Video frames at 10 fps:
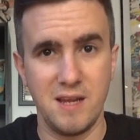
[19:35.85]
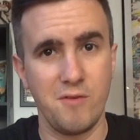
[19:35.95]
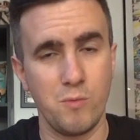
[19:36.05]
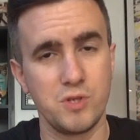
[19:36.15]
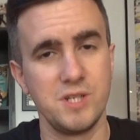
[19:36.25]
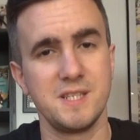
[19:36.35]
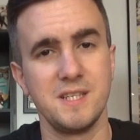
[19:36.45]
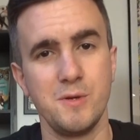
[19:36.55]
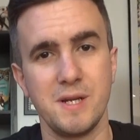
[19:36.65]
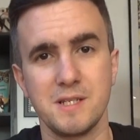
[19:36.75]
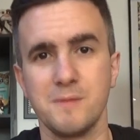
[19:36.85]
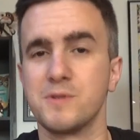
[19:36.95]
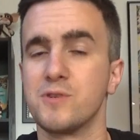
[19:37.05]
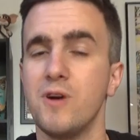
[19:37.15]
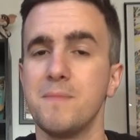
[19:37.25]
If you're watching this and you ain't
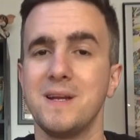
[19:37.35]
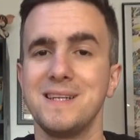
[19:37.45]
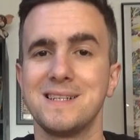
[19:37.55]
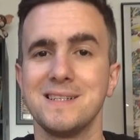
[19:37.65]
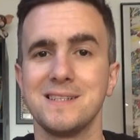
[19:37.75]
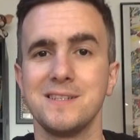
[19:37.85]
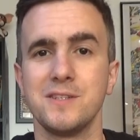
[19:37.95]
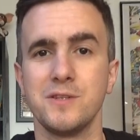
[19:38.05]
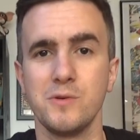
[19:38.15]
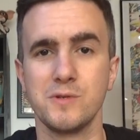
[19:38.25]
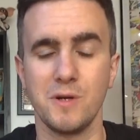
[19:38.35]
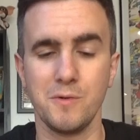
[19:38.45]
subscribed, please consider to do so.